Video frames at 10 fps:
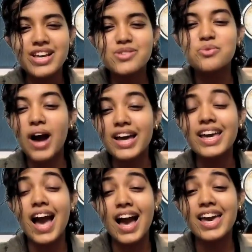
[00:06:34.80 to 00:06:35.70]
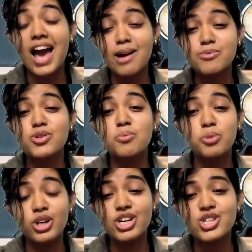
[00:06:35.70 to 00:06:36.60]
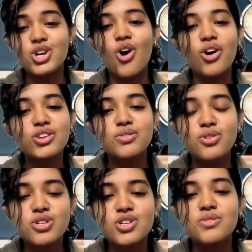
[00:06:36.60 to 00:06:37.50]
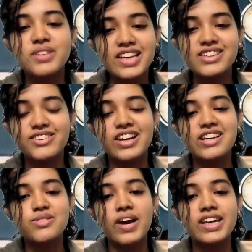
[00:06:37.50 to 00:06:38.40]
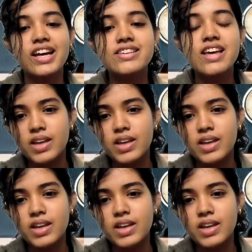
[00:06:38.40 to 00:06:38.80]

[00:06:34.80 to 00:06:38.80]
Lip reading: less why I am so bullish on the future of decentralized finance,